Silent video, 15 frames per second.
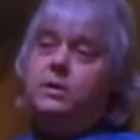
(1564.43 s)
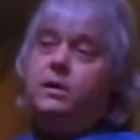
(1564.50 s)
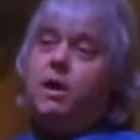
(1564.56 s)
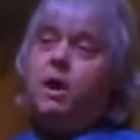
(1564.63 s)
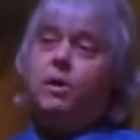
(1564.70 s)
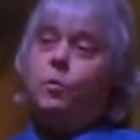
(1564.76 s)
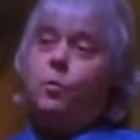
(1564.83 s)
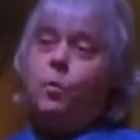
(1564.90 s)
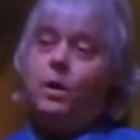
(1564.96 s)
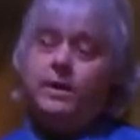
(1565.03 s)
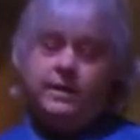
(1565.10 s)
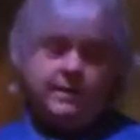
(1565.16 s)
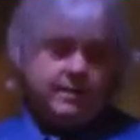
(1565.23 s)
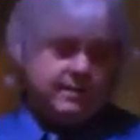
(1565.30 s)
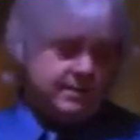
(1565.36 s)
are
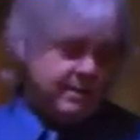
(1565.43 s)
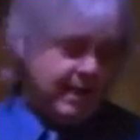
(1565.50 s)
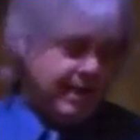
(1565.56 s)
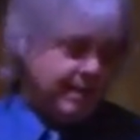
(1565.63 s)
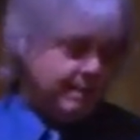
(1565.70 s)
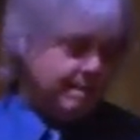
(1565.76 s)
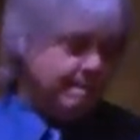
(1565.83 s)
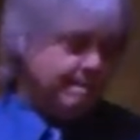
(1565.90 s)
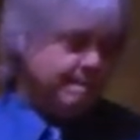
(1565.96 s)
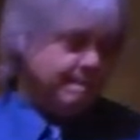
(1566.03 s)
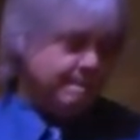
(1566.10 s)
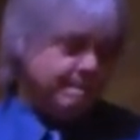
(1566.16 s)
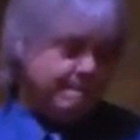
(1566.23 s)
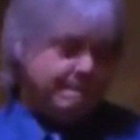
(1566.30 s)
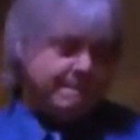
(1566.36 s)
one and the same.
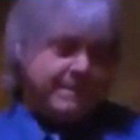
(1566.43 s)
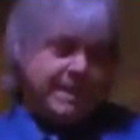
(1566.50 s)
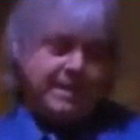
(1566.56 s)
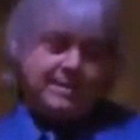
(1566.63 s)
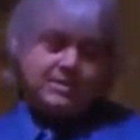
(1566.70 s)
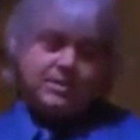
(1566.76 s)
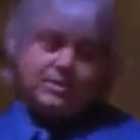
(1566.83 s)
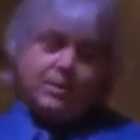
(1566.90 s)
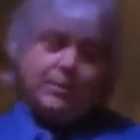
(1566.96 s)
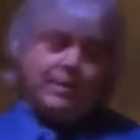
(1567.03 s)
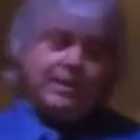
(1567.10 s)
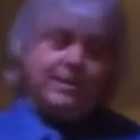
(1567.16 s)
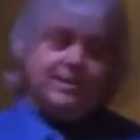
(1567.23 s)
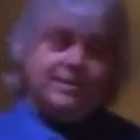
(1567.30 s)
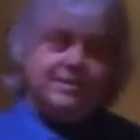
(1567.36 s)
And so
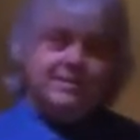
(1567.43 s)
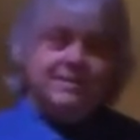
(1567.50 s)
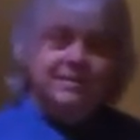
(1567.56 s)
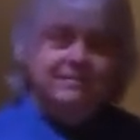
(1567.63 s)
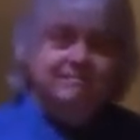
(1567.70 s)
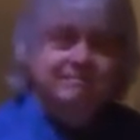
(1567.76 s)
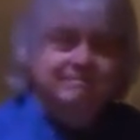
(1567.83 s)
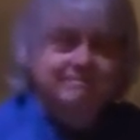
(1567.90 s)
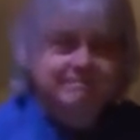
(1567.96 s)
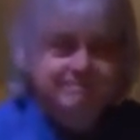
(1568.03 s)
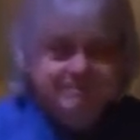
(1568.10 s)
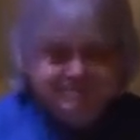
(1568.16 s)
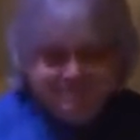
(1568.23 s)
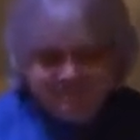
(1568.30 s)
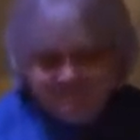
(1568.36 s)
it is. And
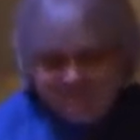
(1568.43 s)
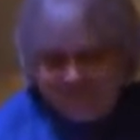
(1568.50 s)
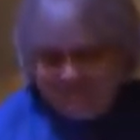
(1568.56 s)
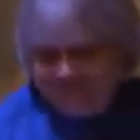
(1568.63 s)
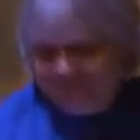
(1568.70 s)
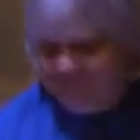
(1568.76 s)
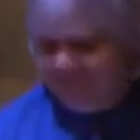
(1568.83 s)
so it